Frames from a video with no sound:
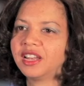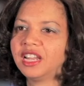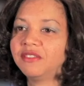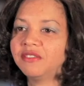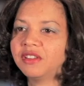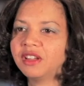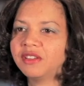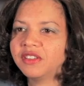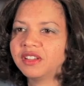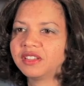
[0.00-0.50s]
And
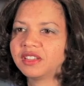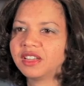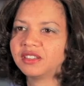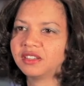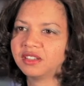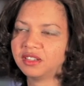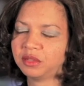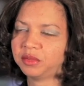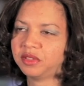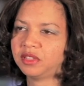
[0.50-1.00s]
even if it
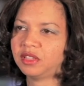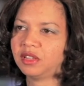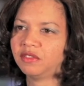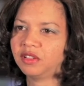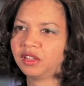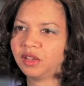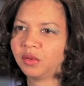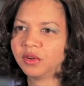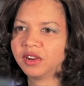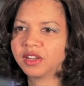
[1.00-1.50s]
doesn't
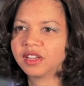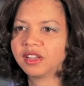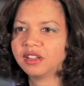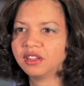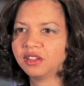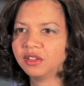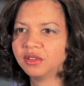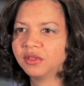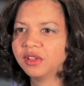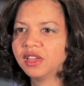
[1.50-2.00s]
specifically work in
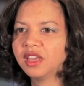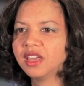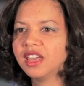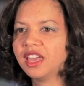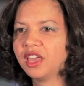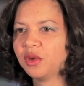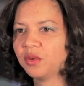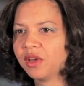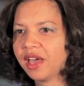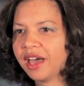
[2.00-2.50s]
you,
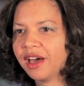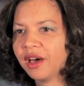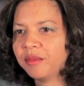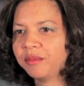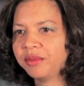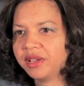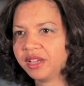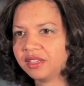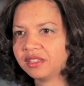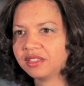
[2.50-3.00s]
it will
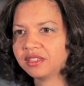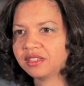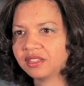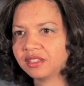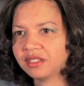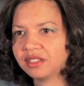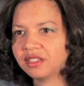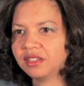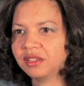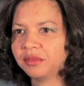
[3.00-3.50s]
help us
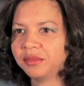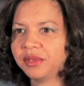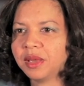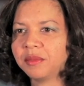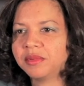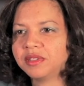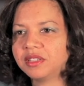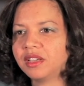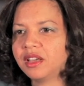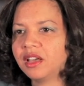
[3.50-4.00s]
to be
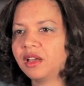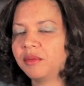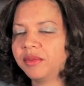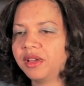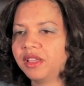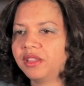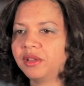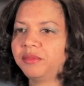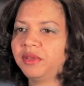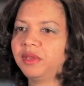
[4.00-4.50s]
able to help
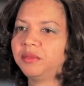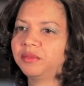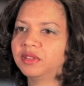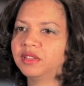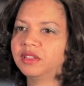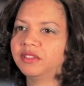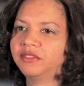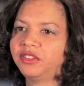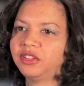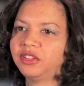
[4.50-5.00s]
other people in the